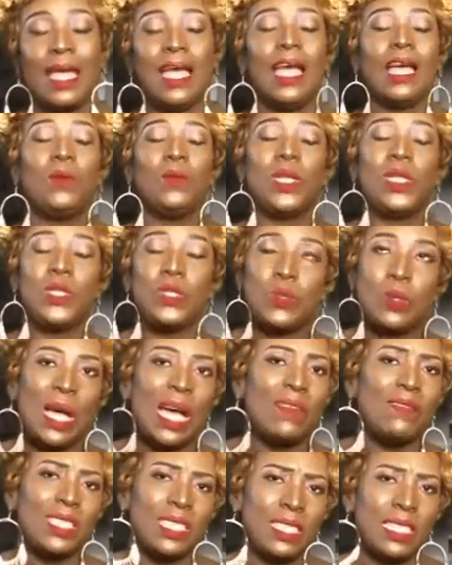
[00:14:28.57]
And we do
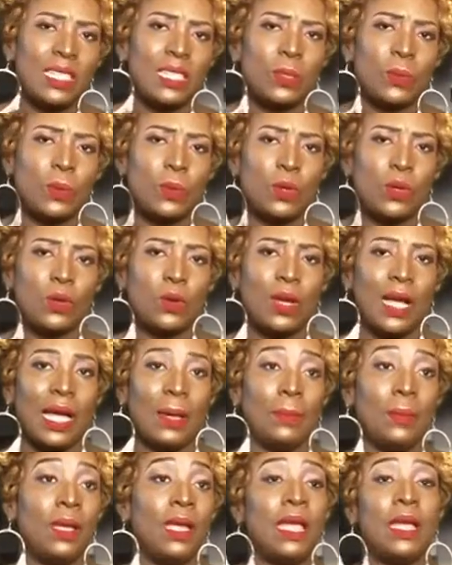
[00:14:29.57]
have a 6th
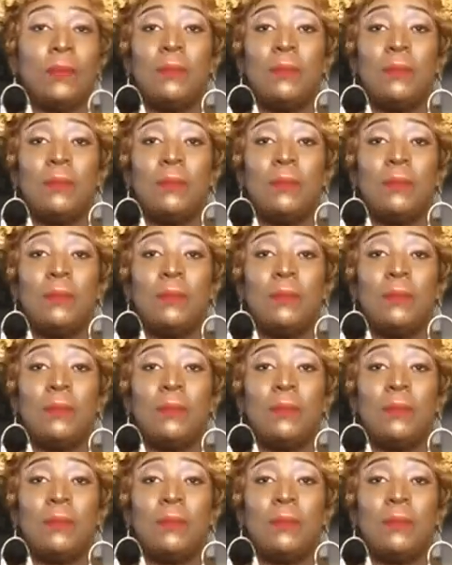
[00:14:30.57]
program